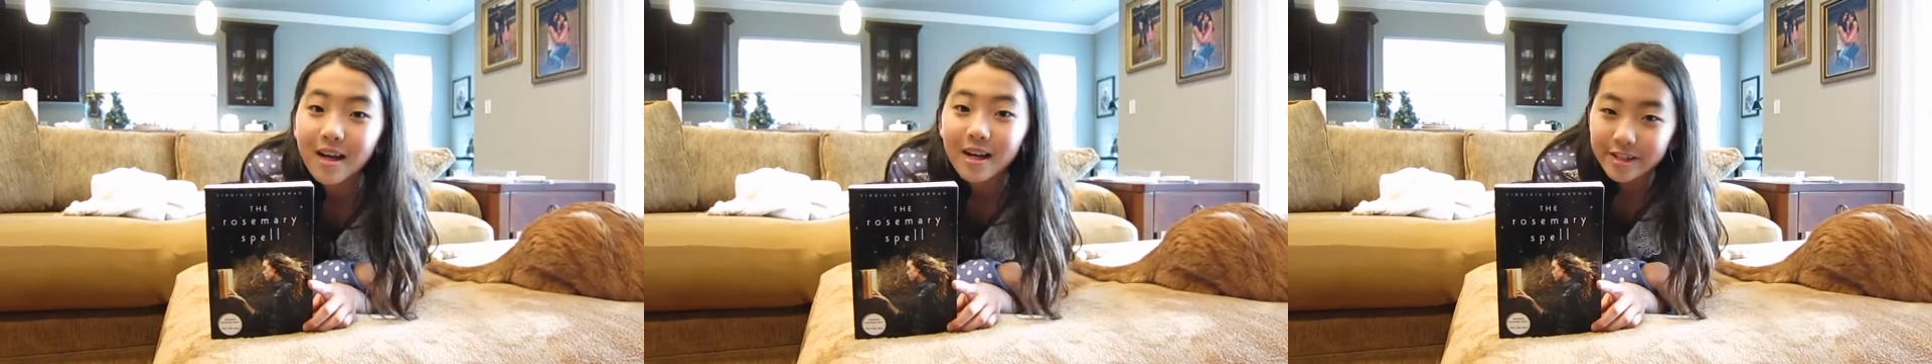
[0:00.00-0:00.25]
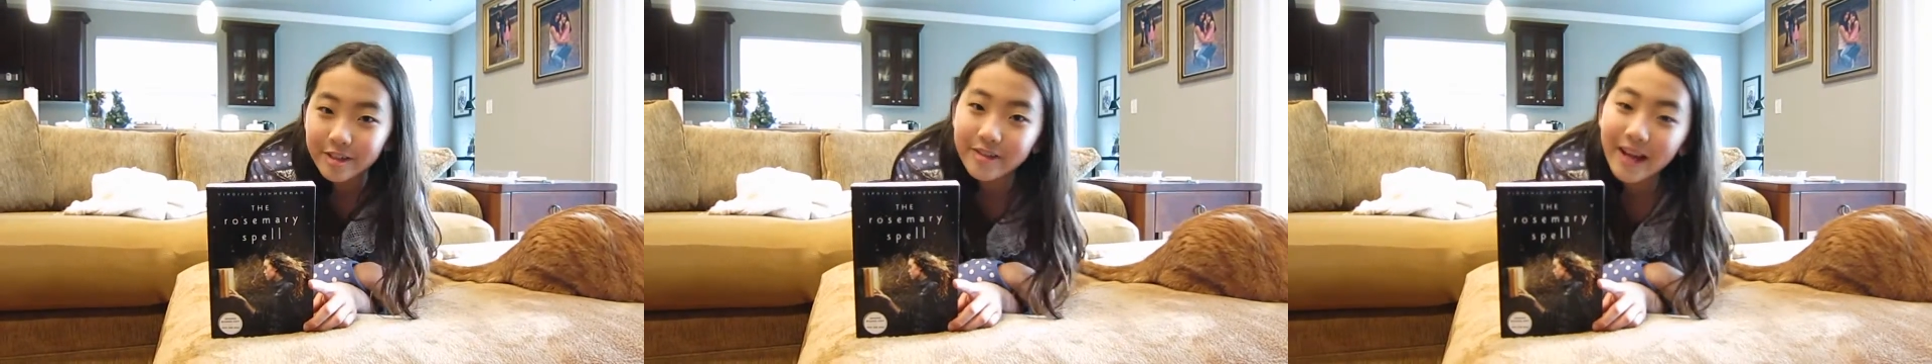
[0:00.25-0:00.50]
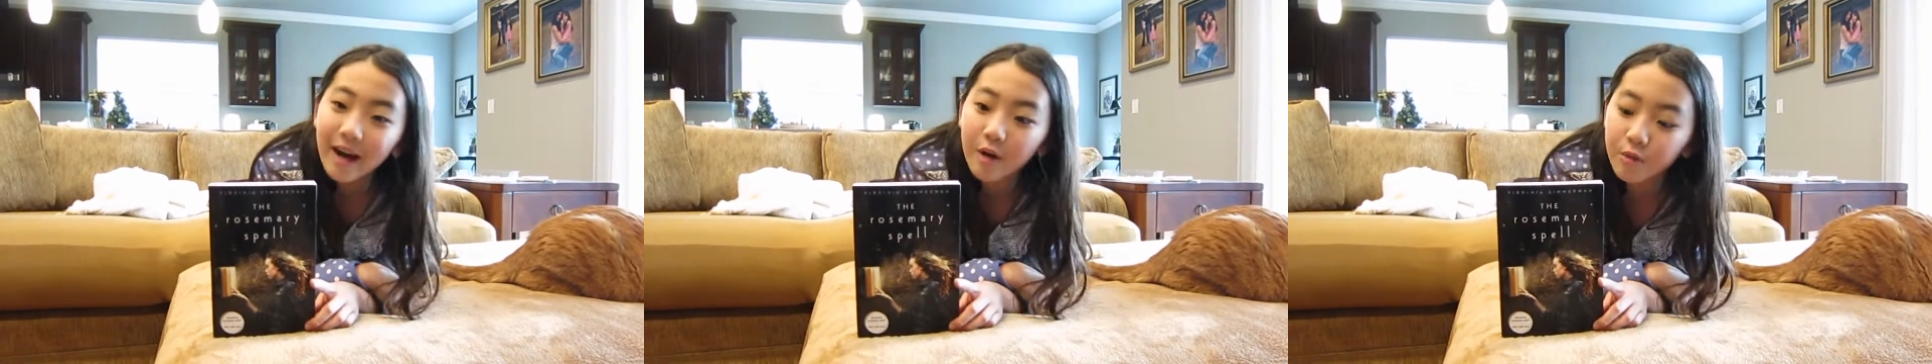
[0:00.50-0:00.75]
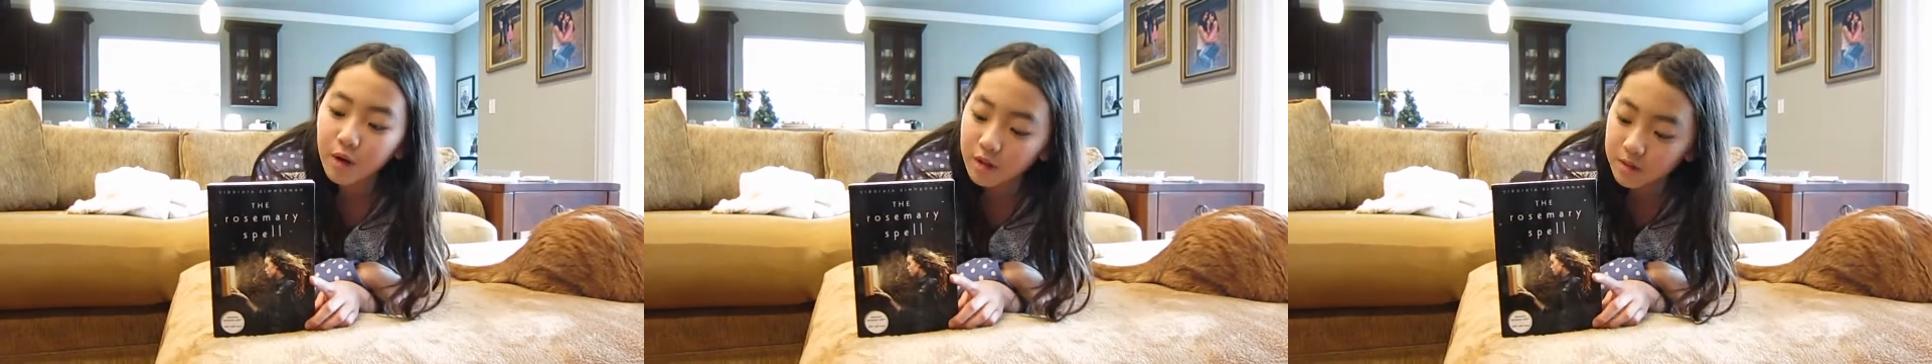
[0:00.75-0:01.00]
So
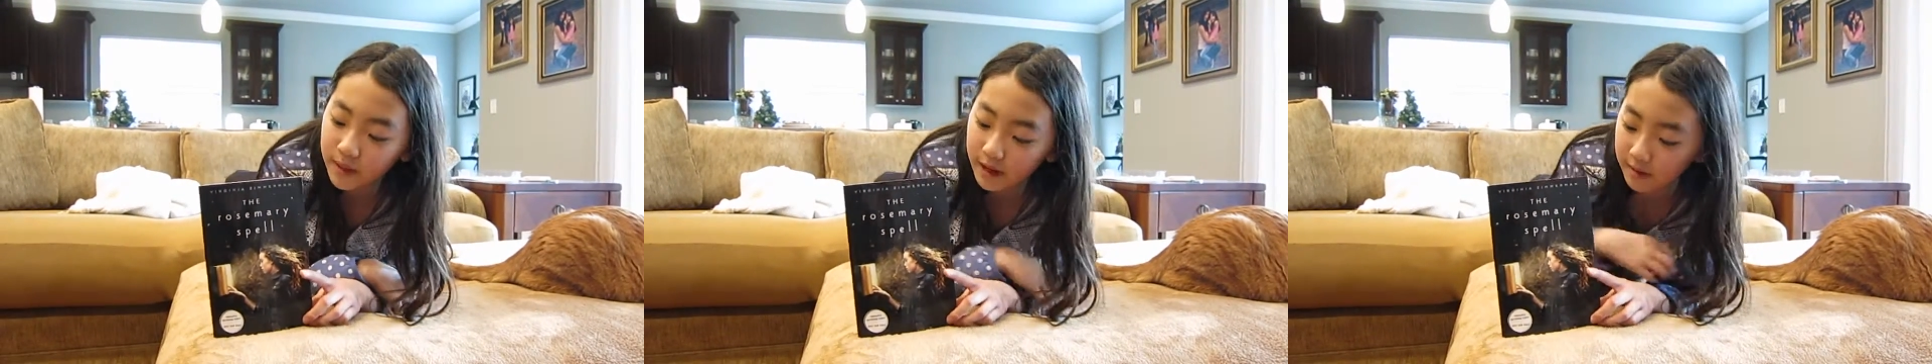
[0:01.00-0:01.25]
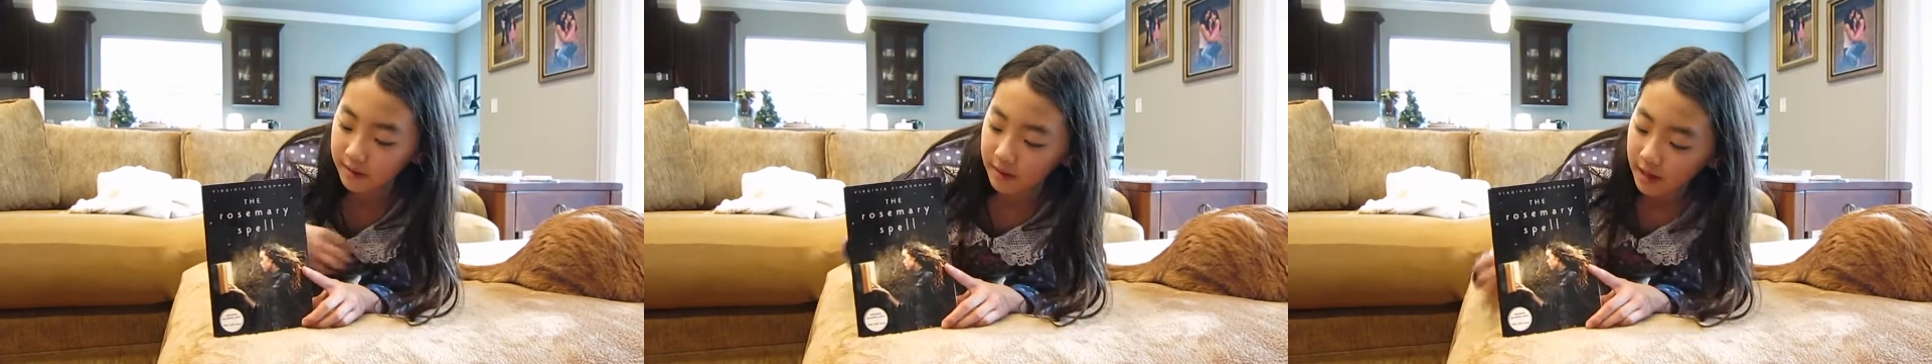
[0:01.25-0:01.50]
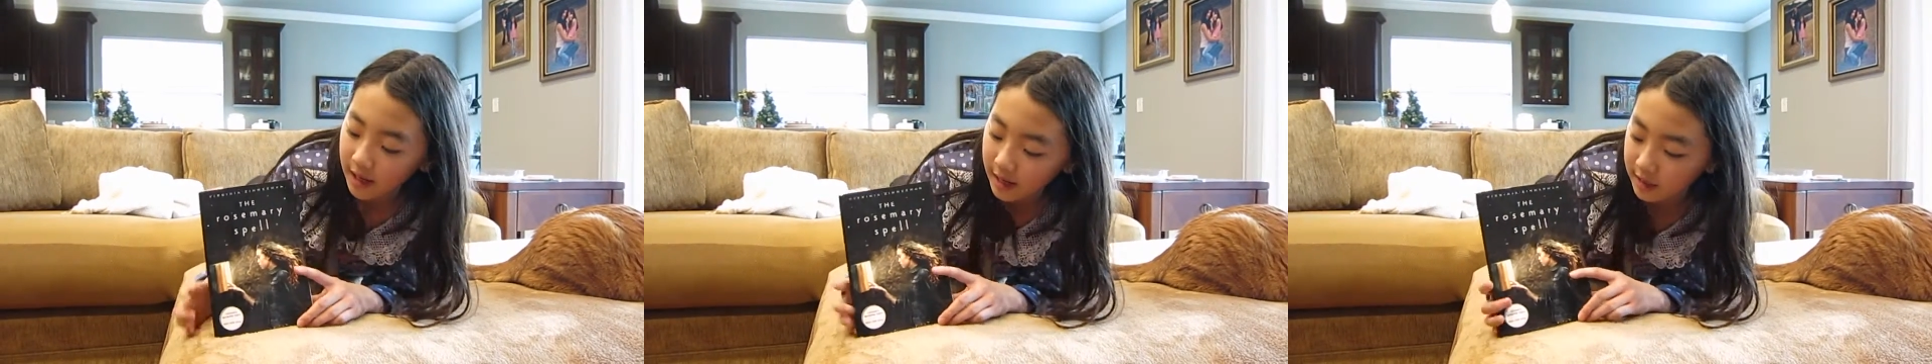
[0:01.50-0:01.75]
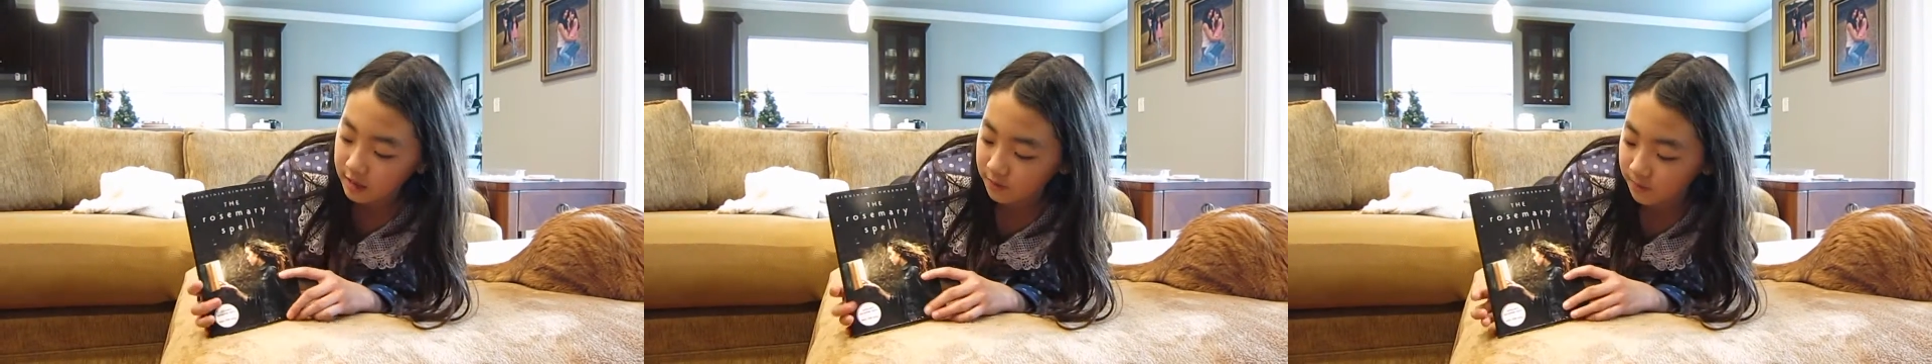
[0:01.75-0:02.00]
now, Rosemary
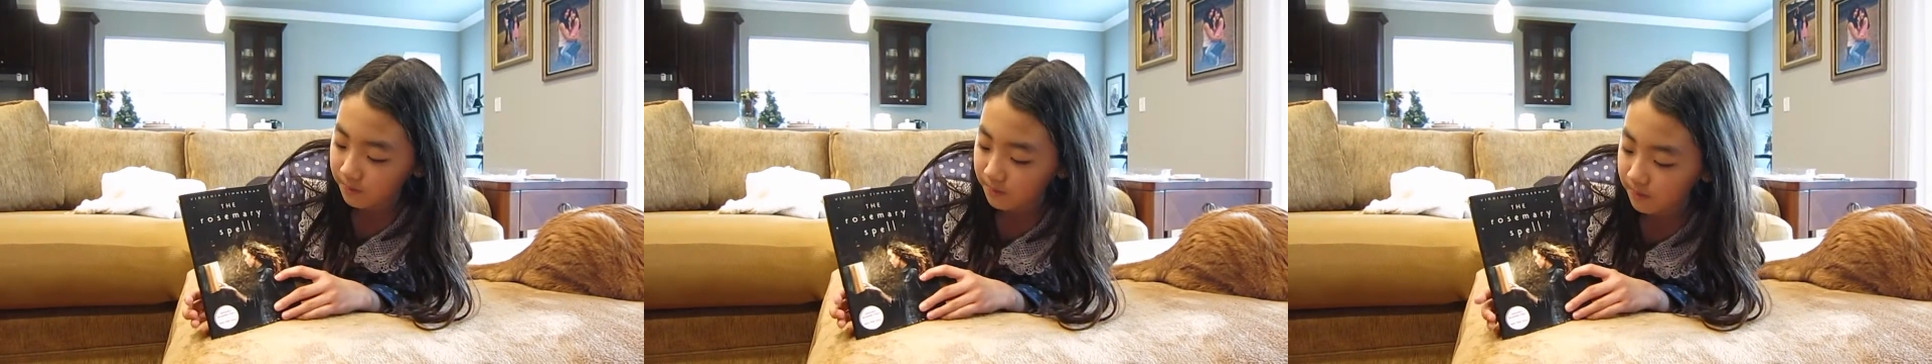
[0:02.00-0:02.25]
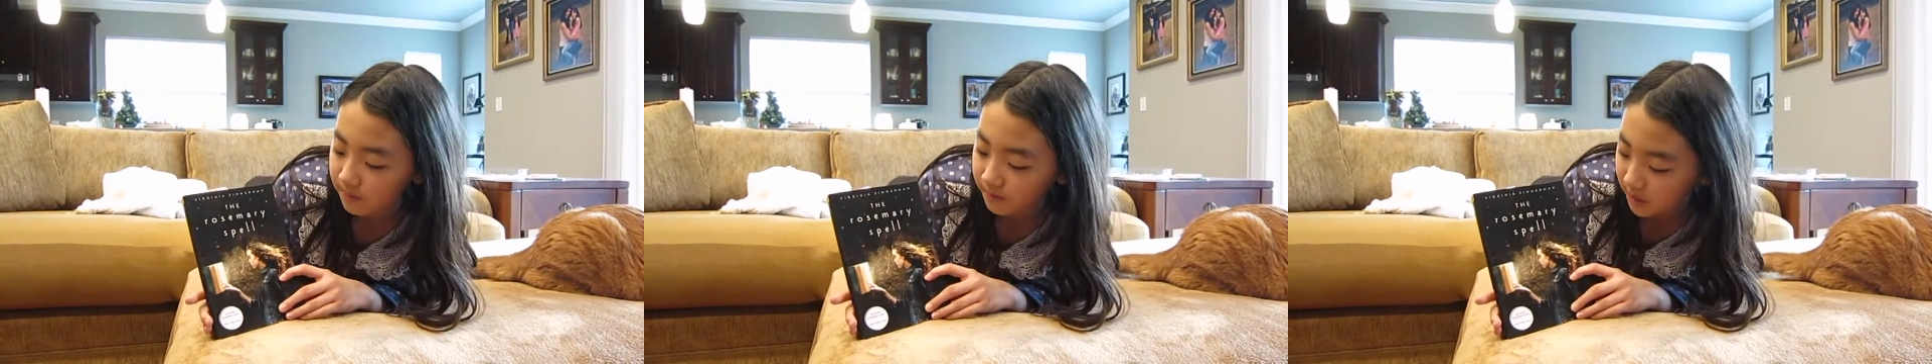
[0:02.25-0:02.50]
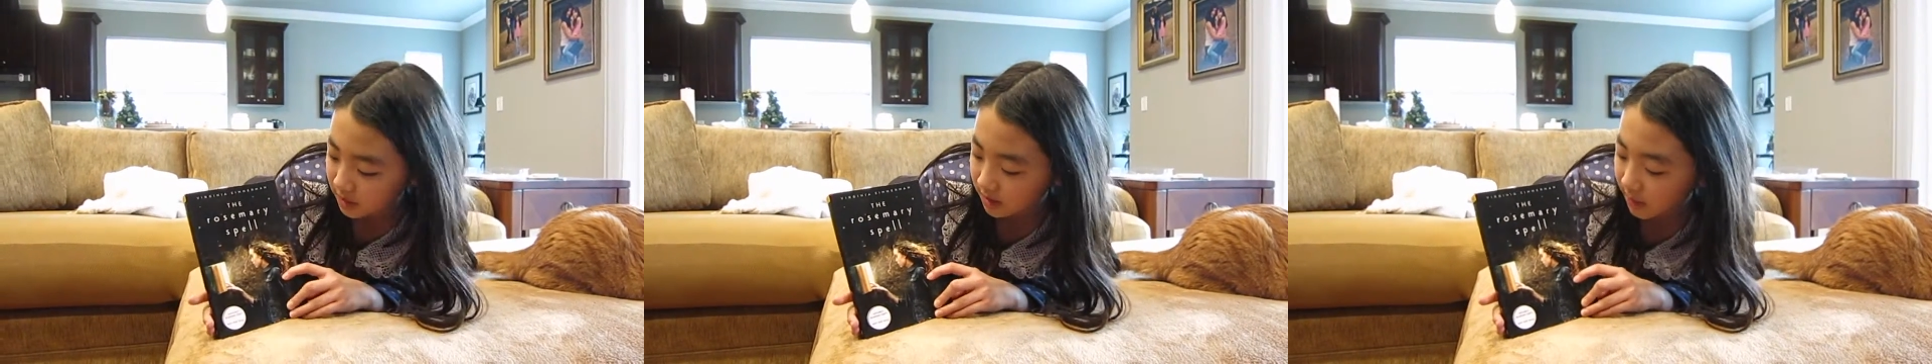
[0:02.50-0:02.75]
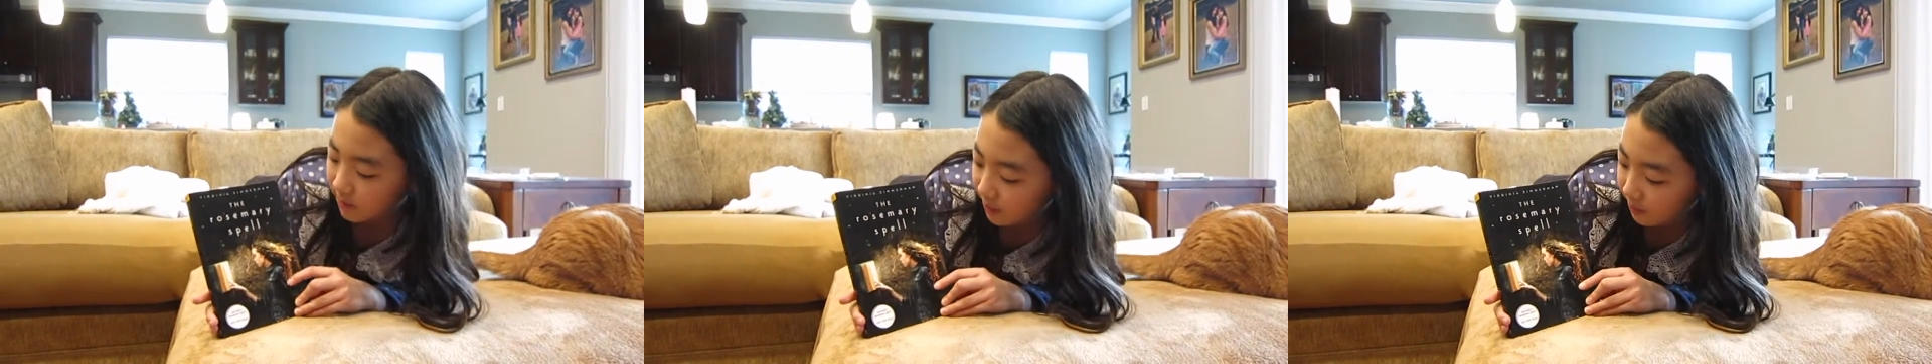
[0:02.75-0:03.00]
must
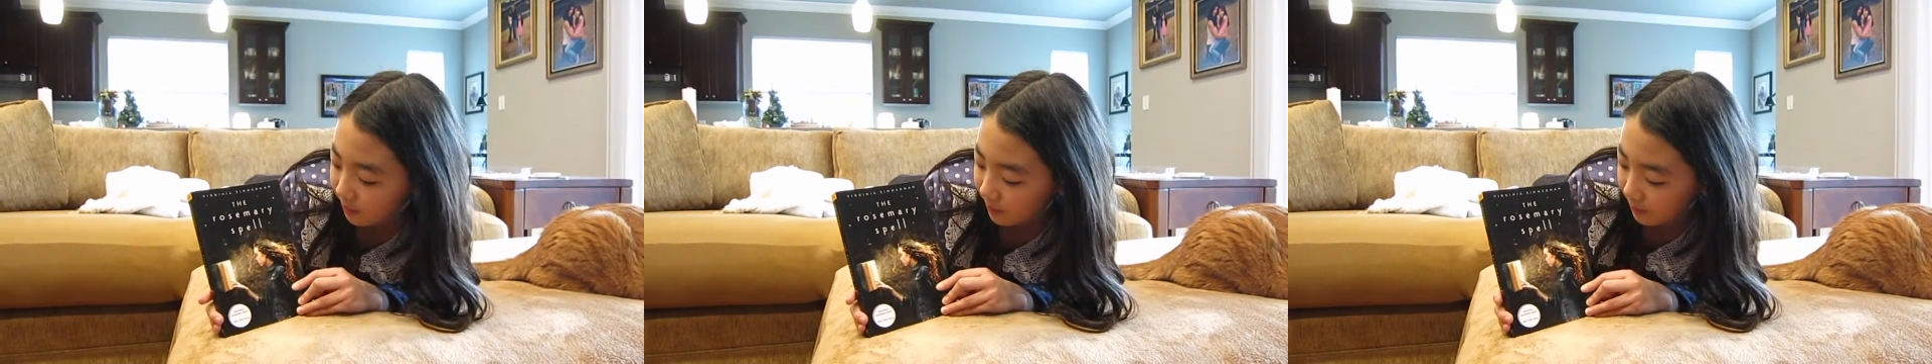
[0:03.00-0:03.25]
come up